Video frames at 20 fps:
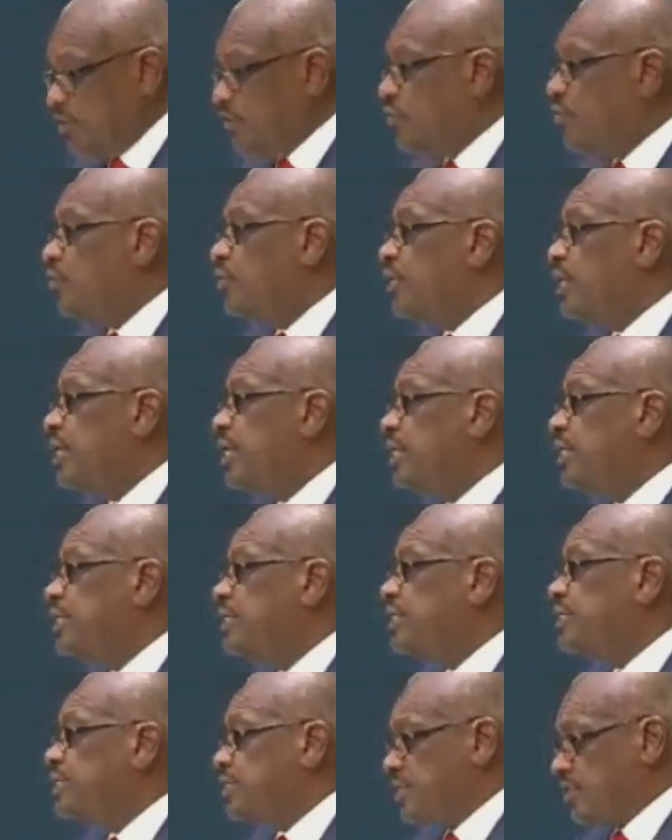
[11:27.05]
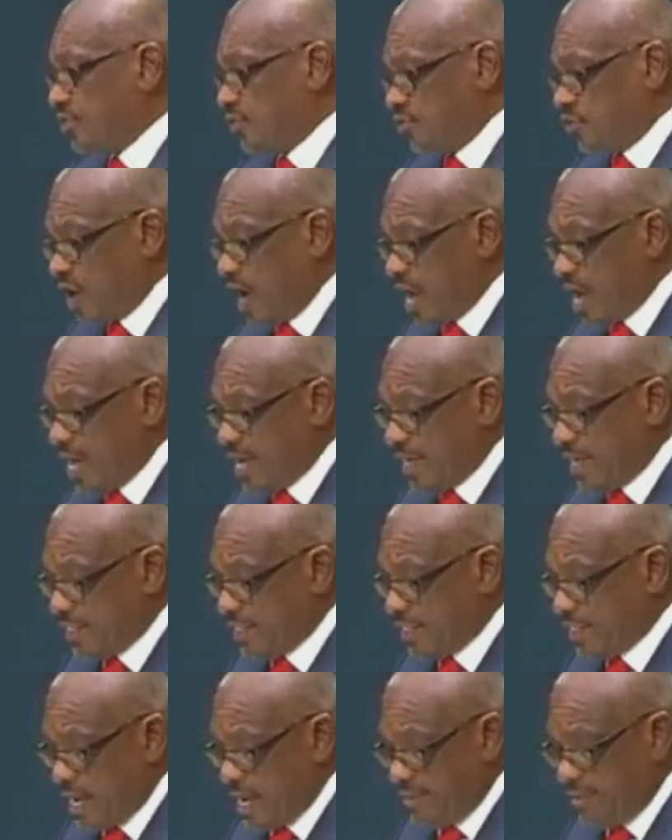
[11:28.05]
through these
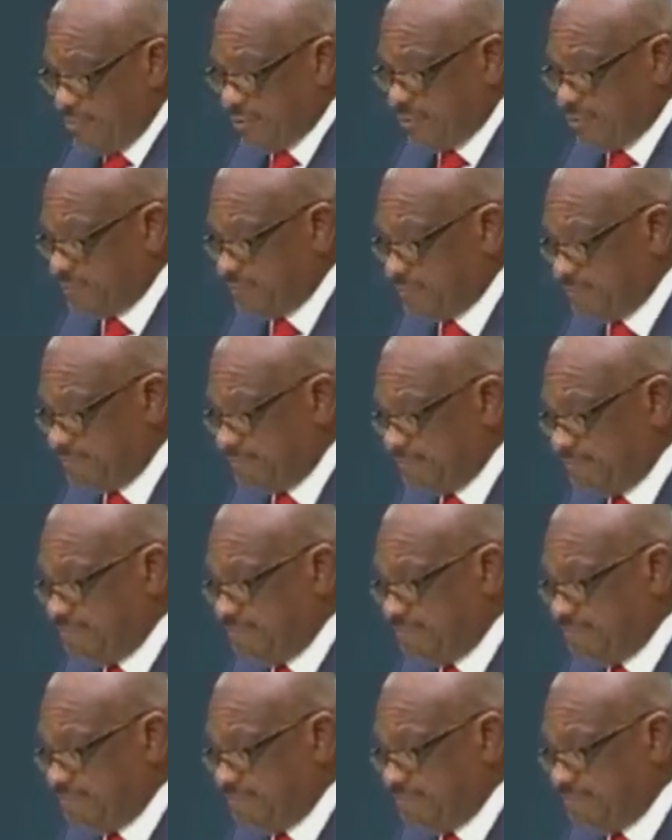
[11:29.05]
trying times.